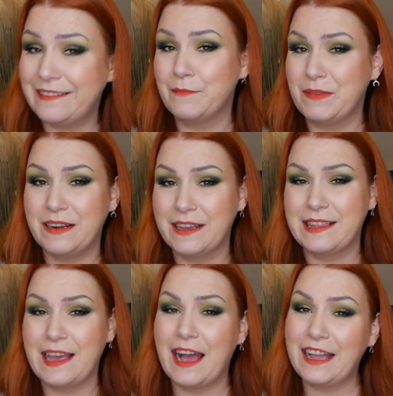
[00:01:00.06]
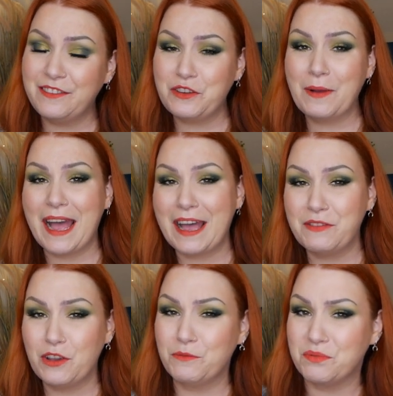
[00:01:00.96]
something like that. I do
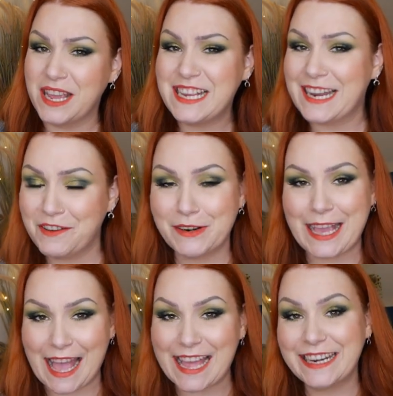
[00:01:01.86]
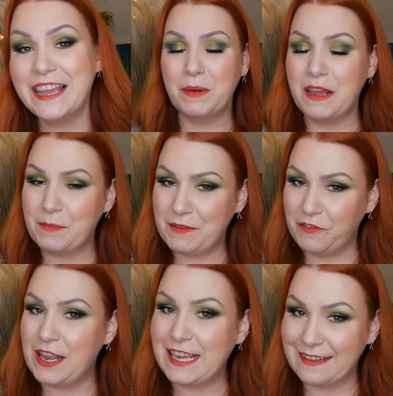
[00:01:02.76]
have the odd break now and again, but I've been
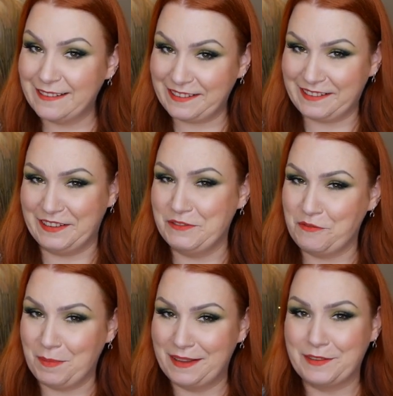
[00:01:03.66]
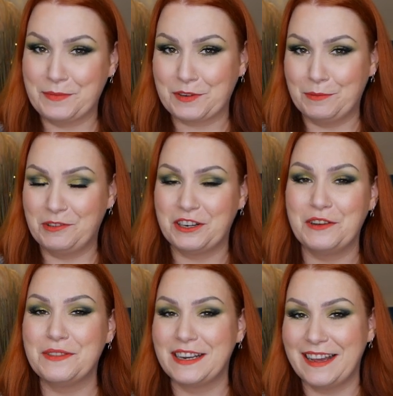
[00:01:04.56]
fairly consistent with my subscription
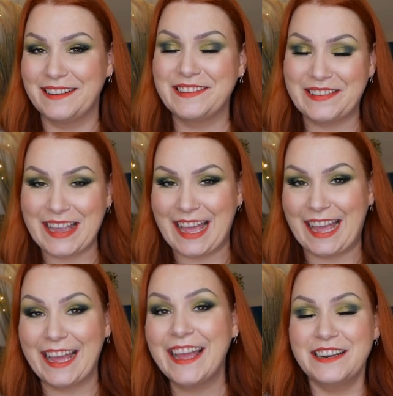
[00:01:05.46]
over the last year.